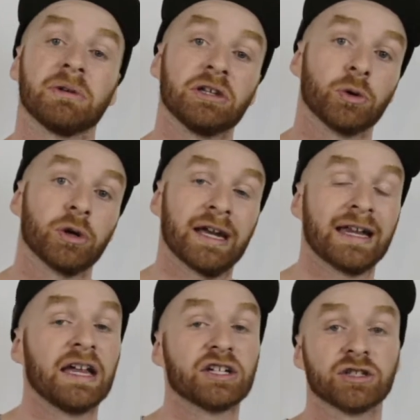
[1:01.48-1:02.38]
to be doing a
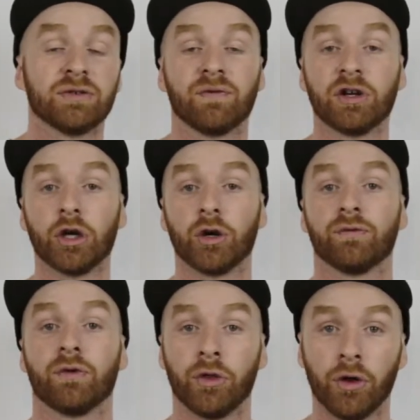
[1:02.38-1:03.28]
collection video
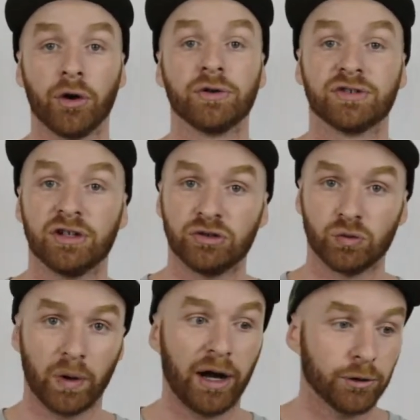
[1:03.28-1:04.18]
for those as
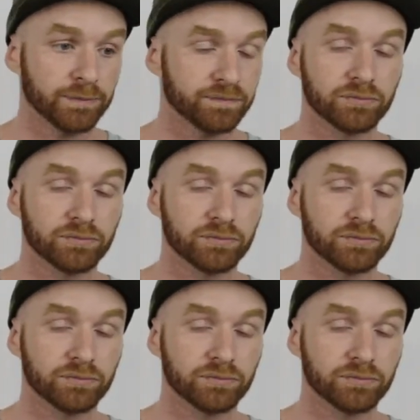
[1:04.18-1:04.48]
well.